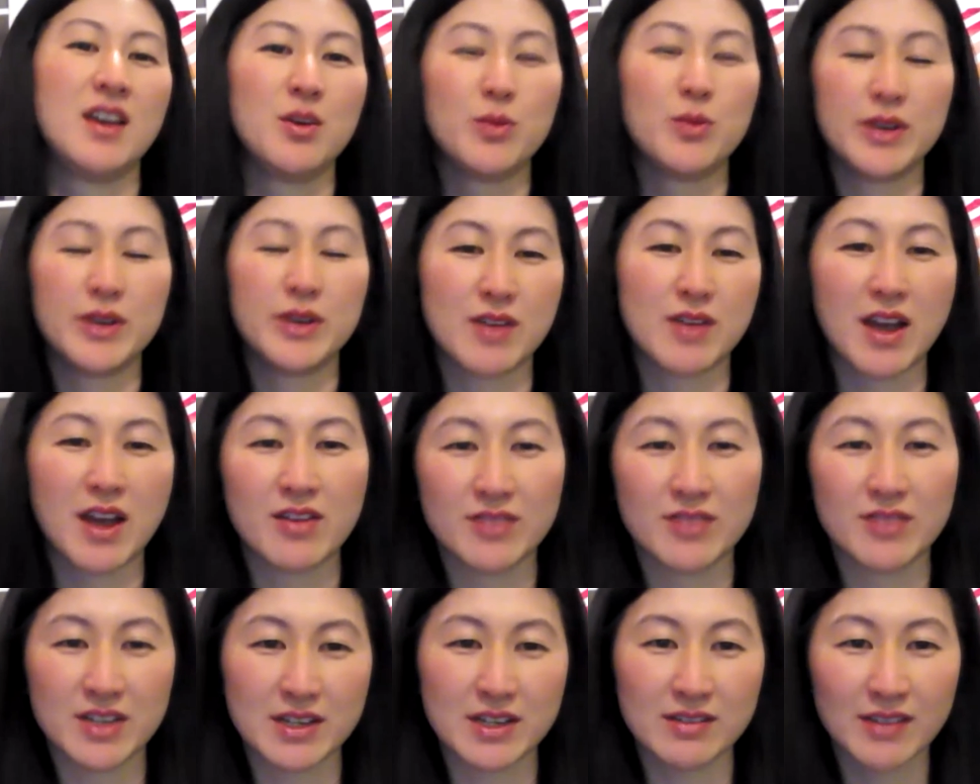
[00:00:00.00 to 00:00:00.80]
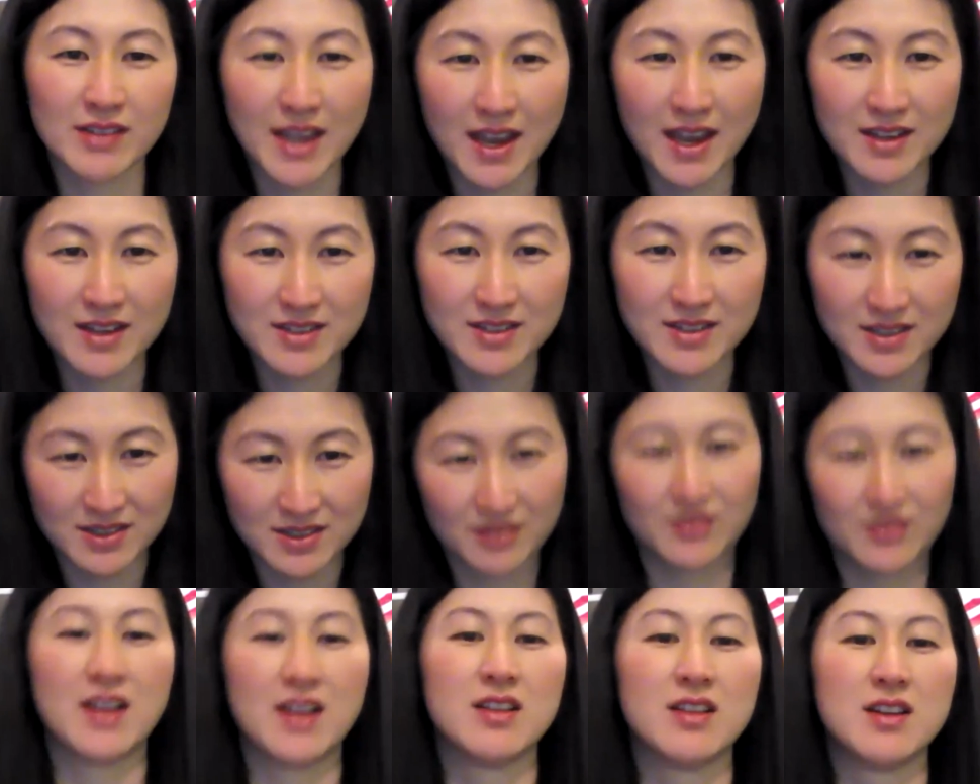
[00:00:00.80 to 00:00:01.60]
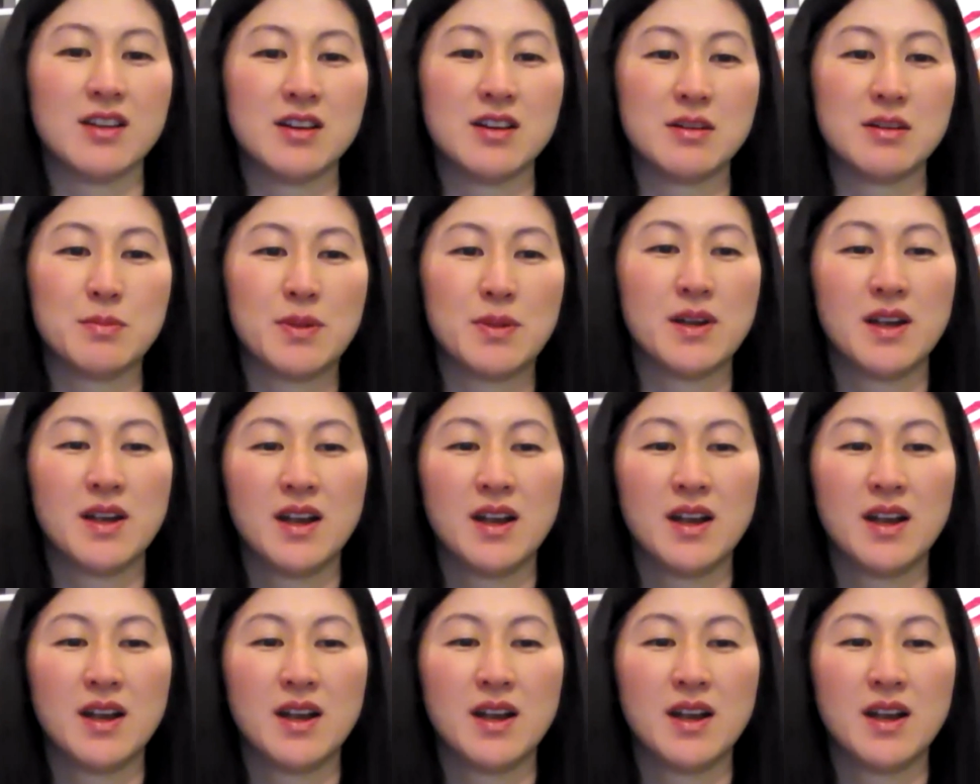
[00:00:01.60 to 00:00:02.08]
We don't have any land to develop,